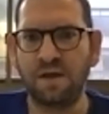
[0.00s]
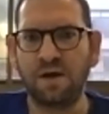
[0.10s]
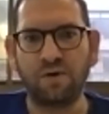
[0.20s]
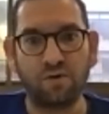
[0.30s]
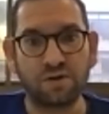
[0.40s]

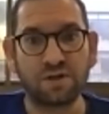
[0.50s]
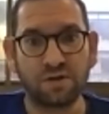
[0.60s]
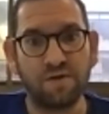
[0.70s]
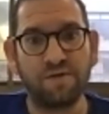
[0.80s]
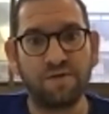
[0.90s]
We also
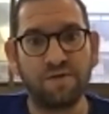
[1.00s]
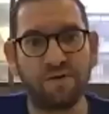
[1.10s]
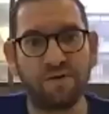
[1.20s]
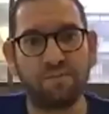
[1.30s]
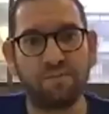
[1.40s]
know, very
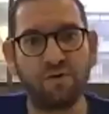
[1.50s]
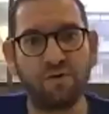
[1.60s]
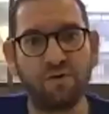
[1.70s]
importantly, that